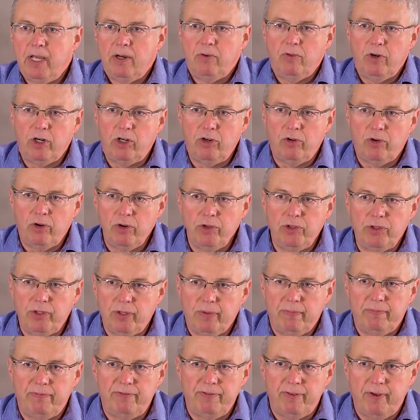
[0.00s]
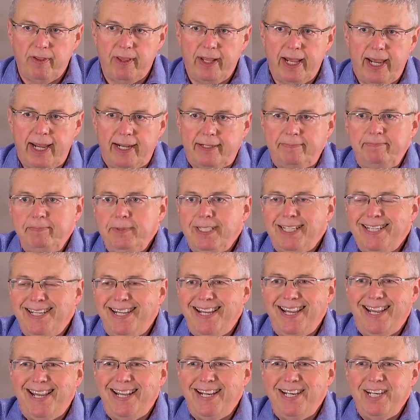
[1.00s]
Recruit them for that.
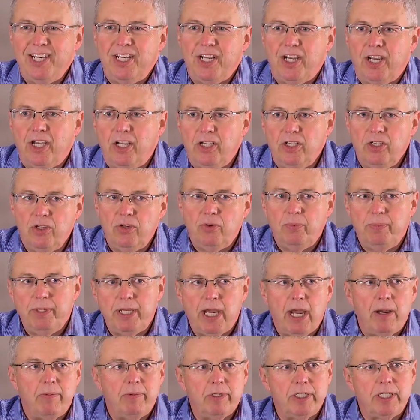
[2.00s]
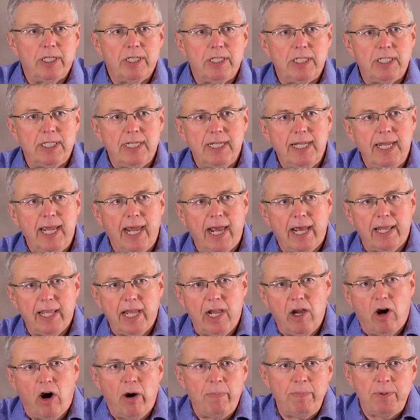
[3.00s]
And you'll be able to see how
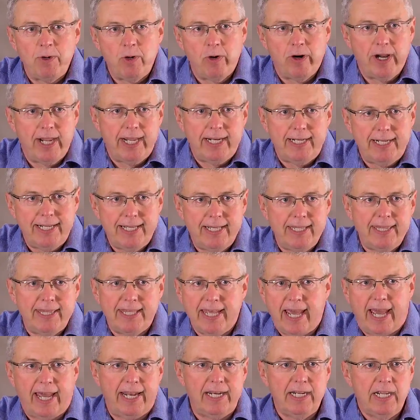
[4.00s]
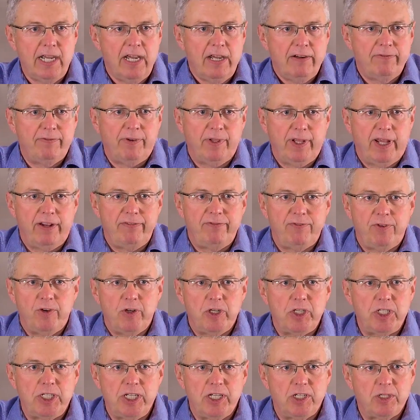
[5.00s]
they operate in that for that
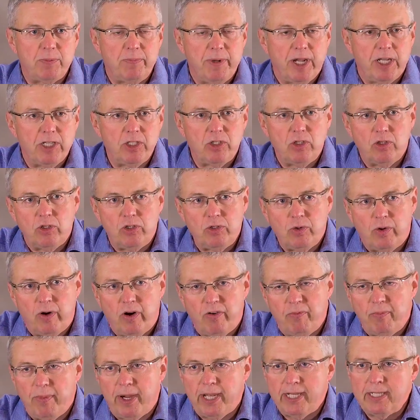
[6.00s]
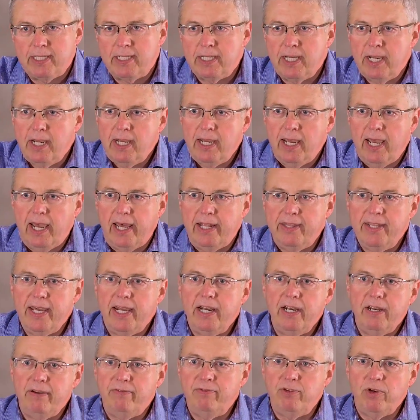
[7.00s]
first 6 months or 12 months. And
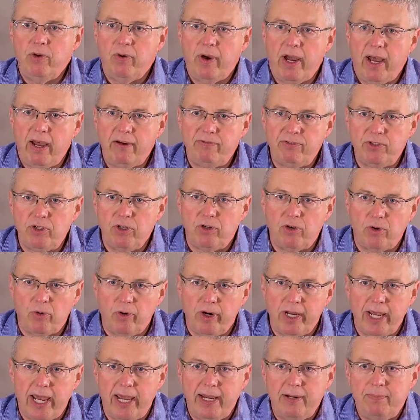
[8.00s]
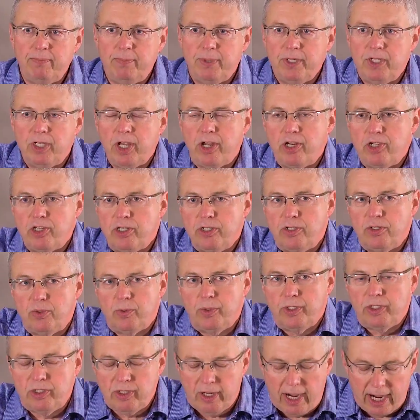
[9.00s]
then if you have to create positions
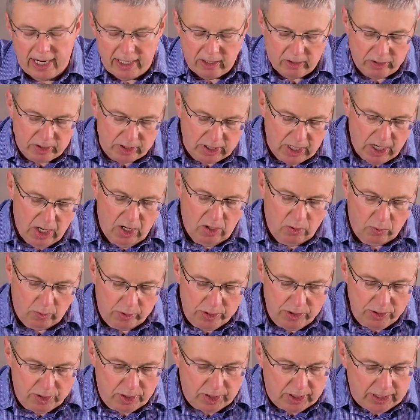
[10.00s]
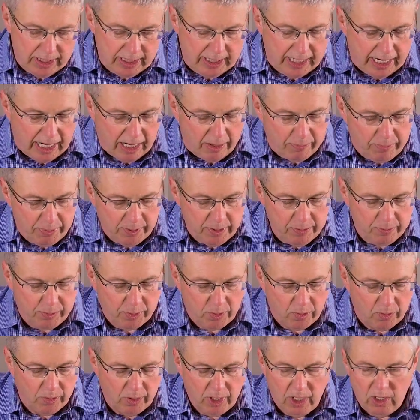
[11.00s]
with titles, well, you see how
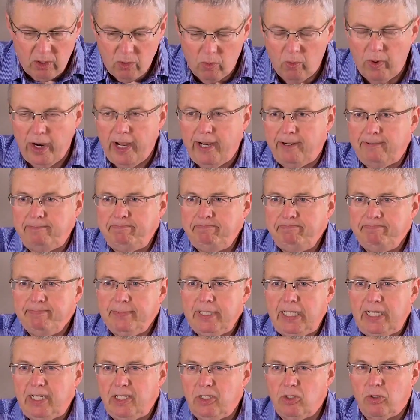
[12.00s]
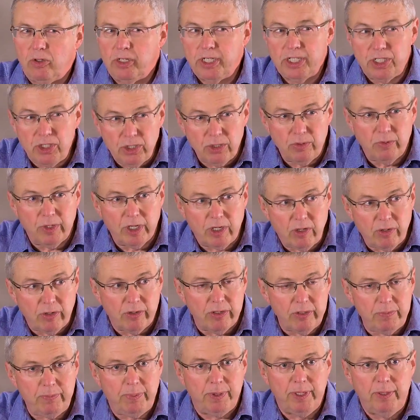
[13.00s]
people went. In order to
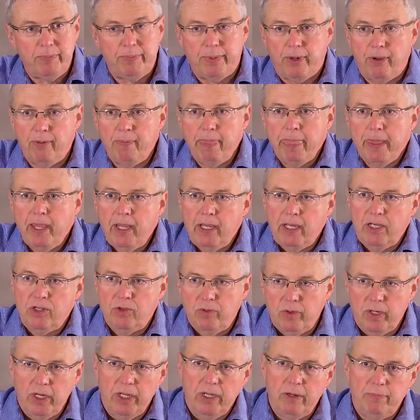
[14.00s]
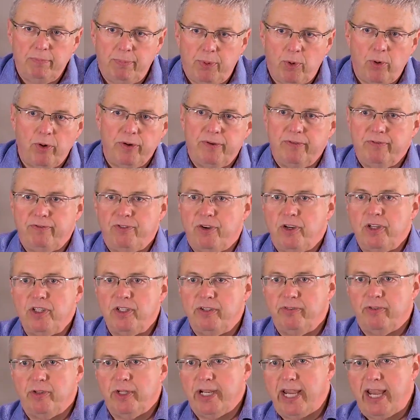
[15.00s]
recruit people, it's really important,
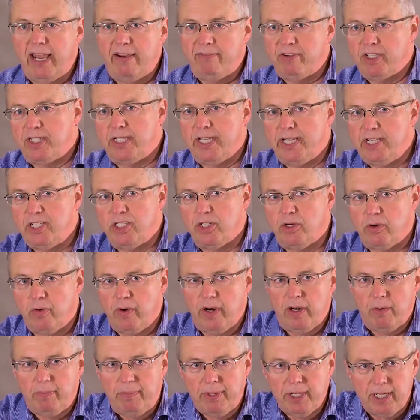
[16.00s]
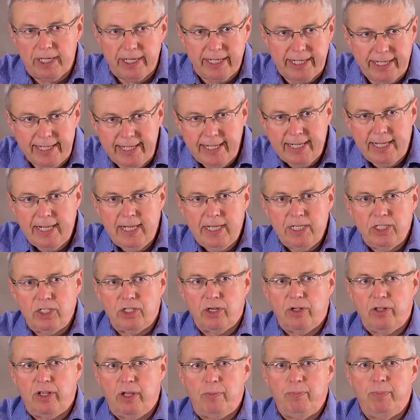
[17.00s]
first of all, to have a sense of credibility
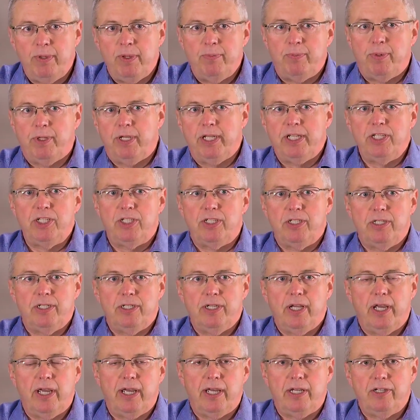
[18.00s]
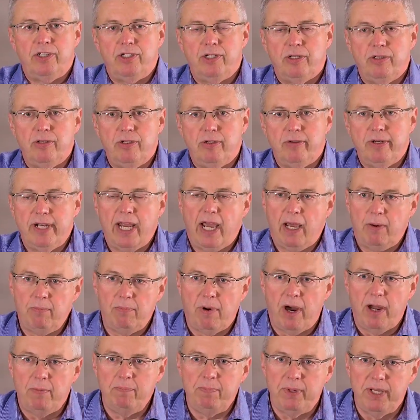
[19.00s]
so that people listen to you. Now, it
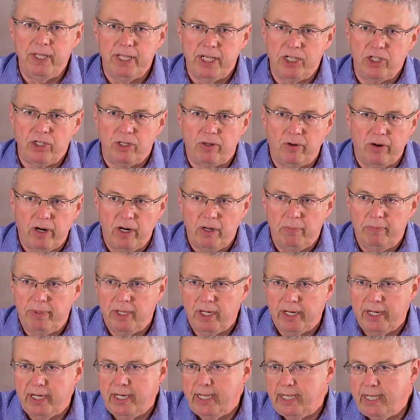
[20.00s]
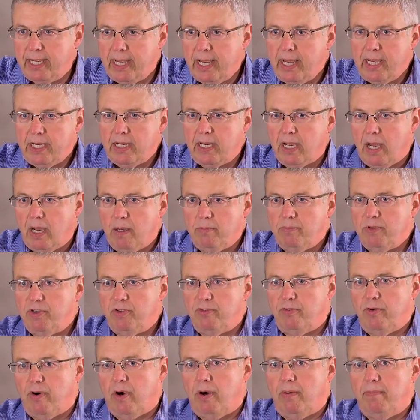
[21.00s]
might be that your credibility comes
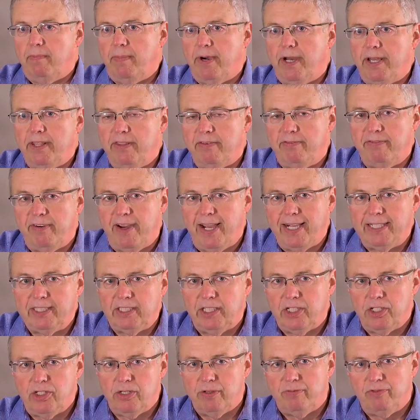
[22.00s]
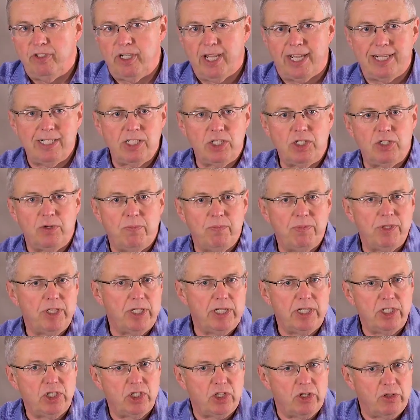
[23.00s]
from the fact that you've done some
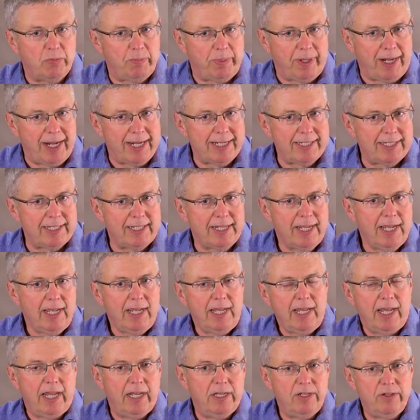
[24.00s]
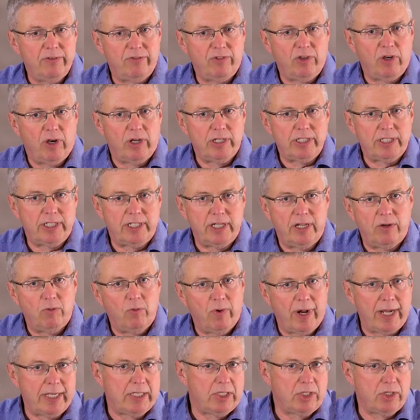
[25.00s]
things in the past and you've got
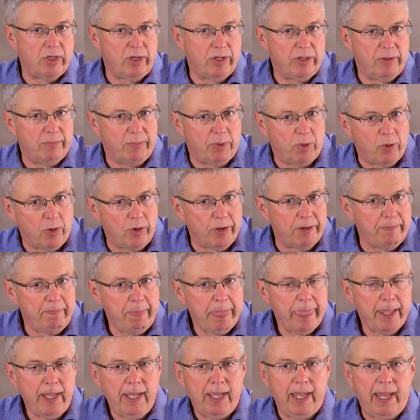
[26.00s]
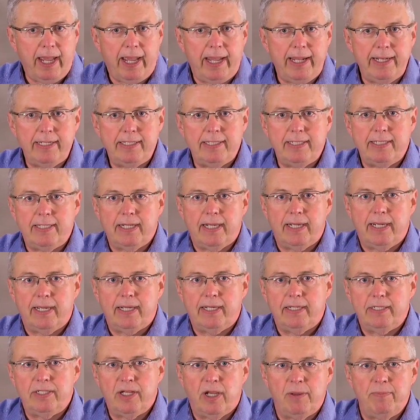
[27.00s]
runs on the board, and
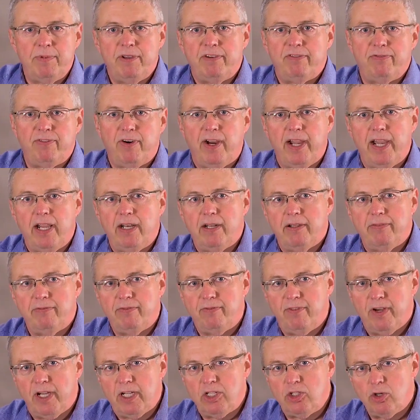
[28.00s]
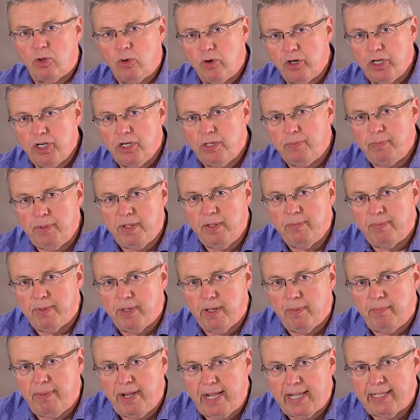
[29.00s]
don't be afraid of talking to
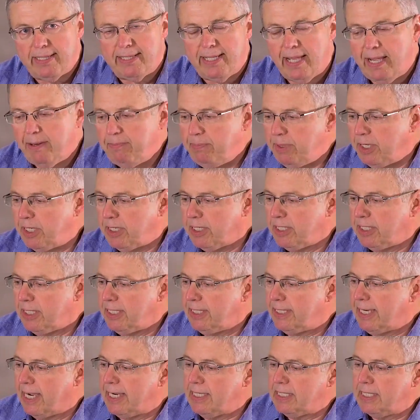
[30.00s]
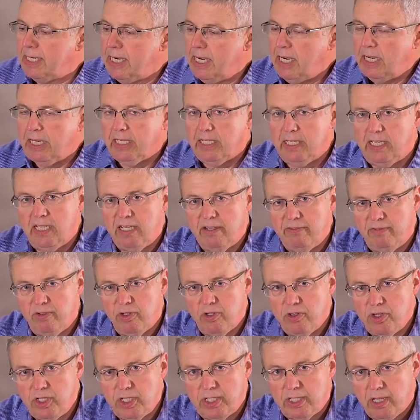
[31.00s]
people about that, because it does give
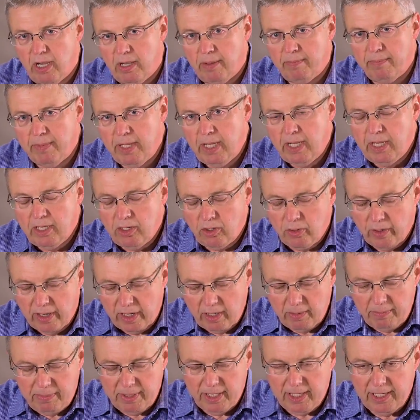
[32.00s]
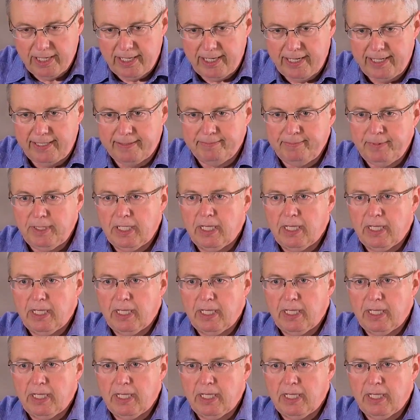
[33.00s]
you some credibility.